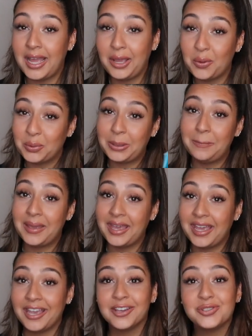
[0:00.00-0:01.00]
I only
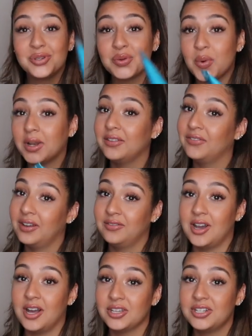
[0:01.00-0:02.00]
pay
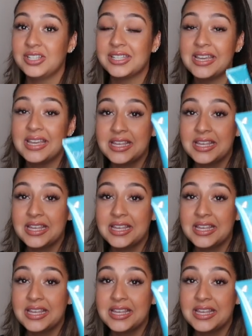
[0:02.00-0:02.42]
$25.